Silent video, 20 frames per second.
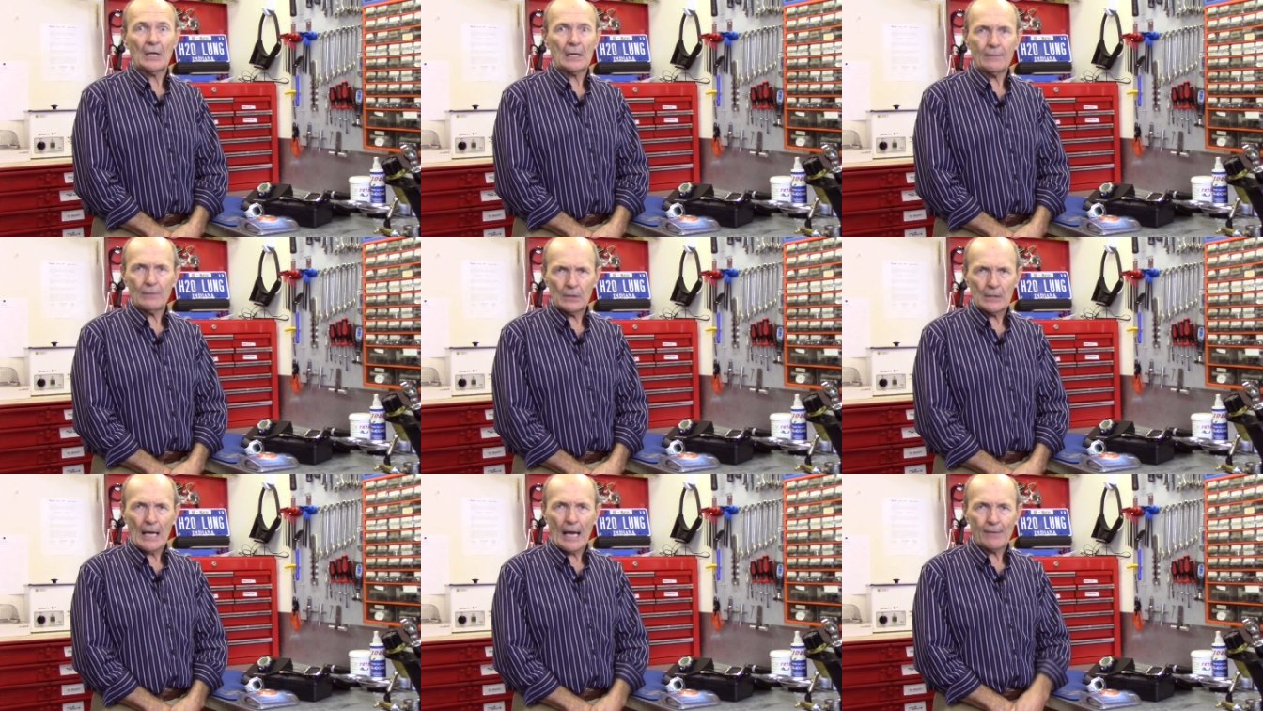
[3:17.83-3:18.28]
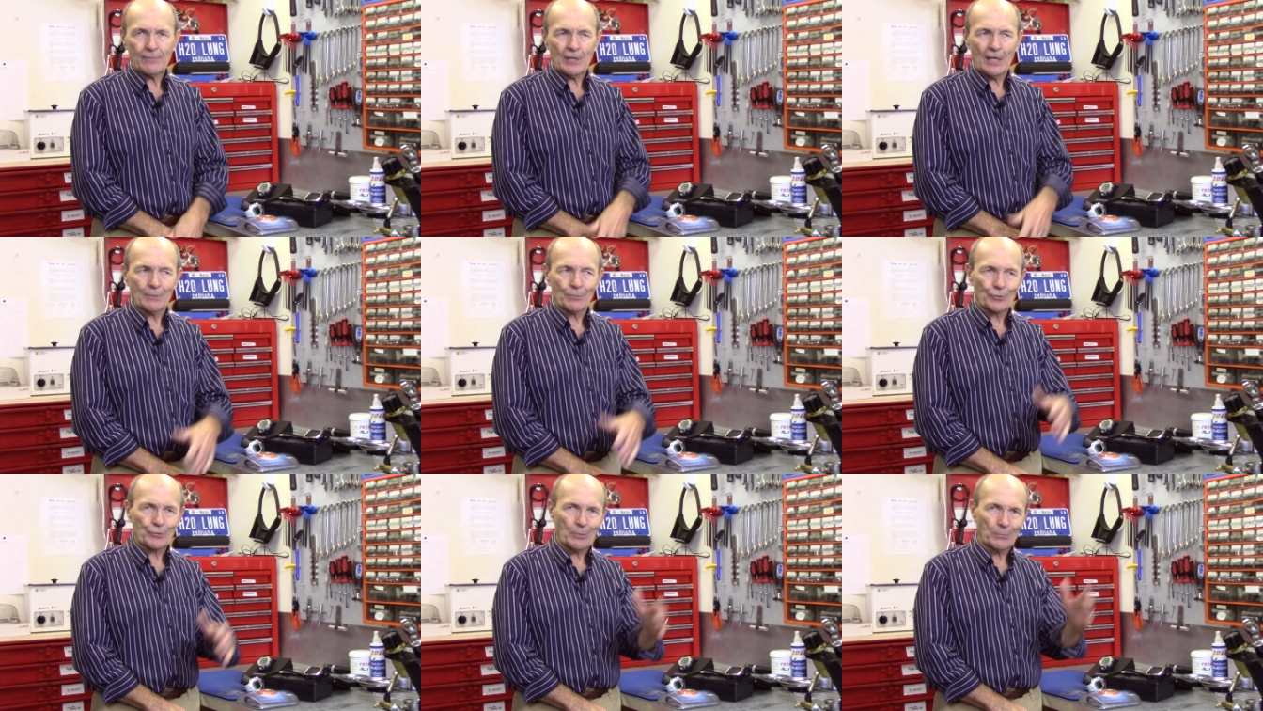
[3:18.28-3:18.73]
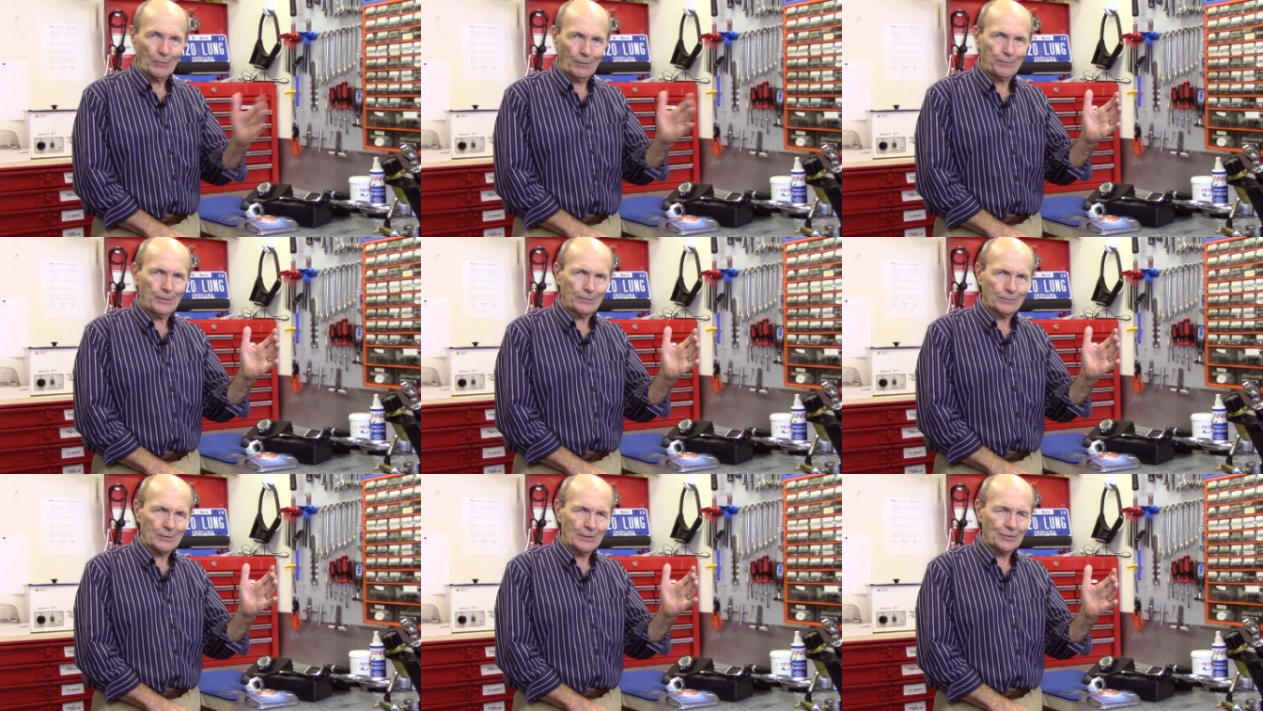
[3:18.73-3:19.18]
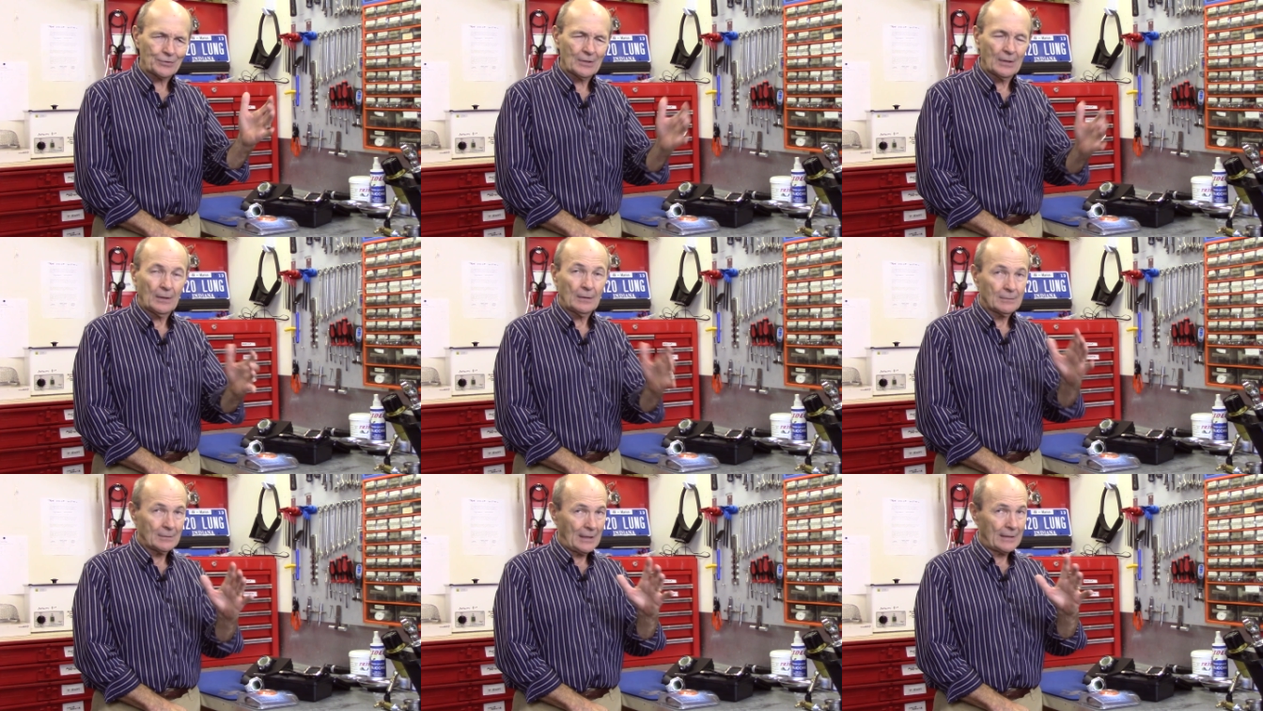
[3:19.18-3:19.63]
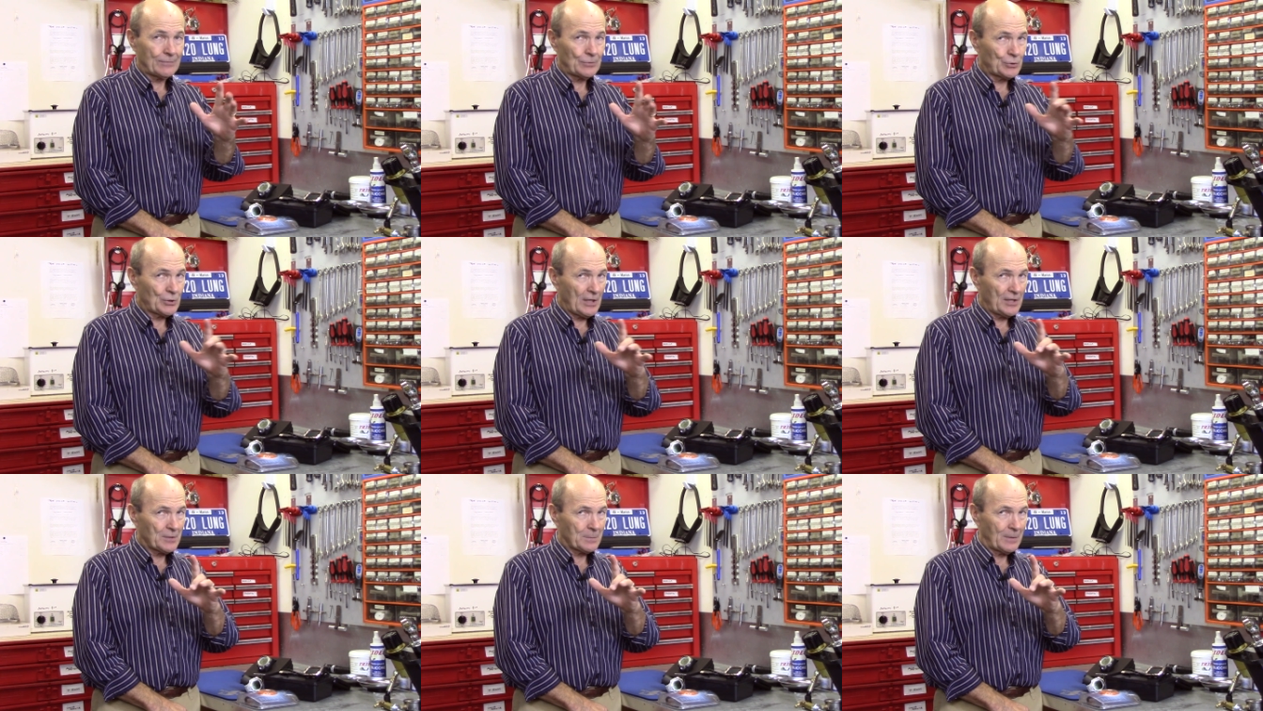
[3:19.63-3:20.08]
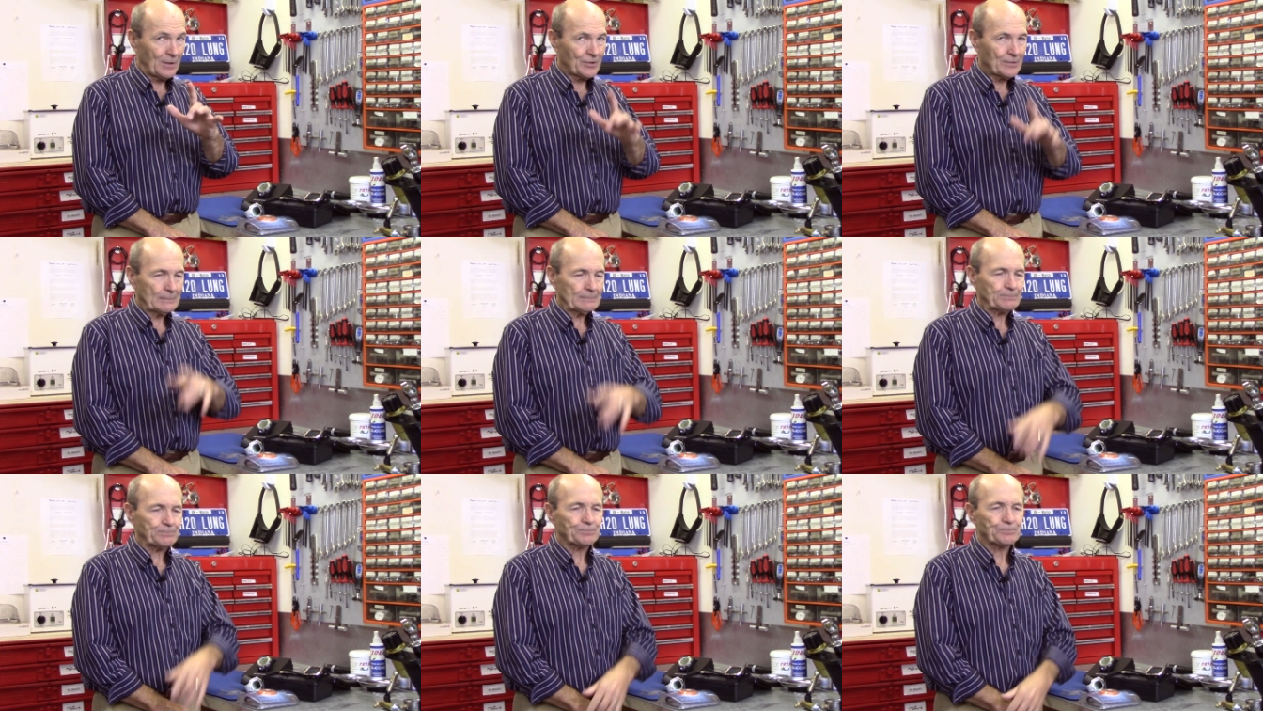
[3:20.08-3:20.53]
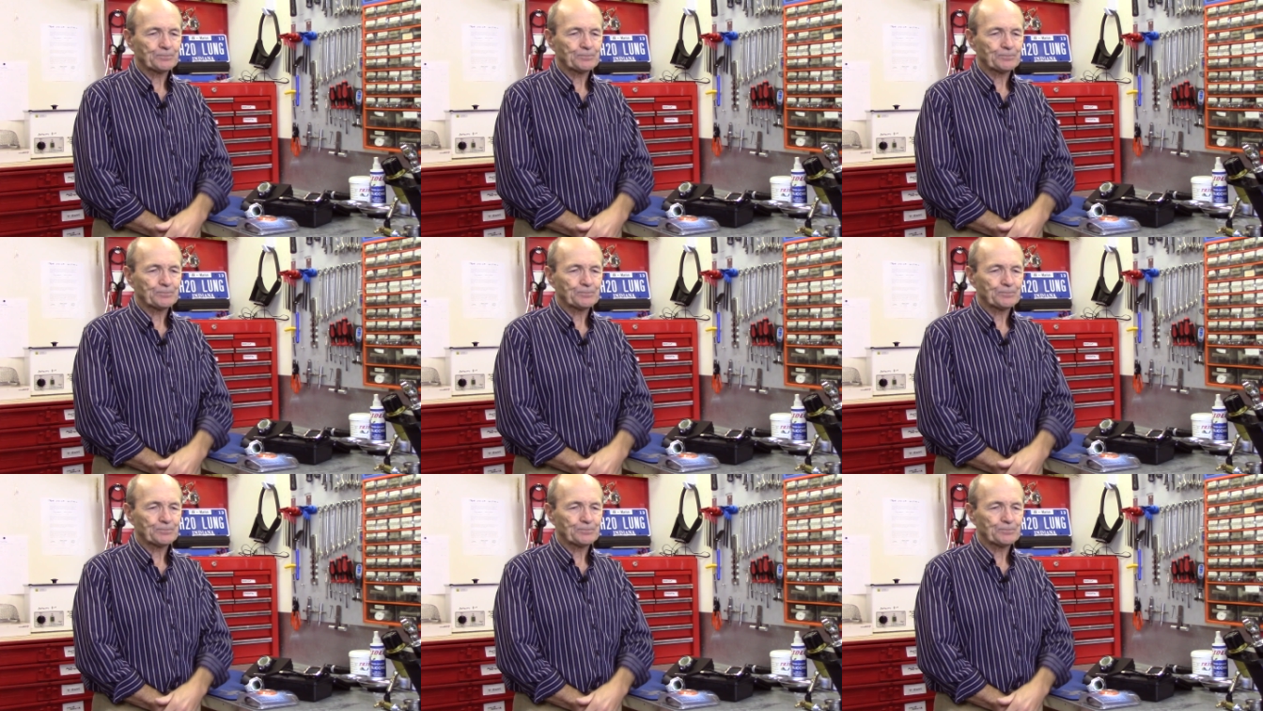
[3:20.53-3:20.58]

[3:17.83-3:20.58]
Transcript: Navy dive tables from the 50s. They haven't changed much.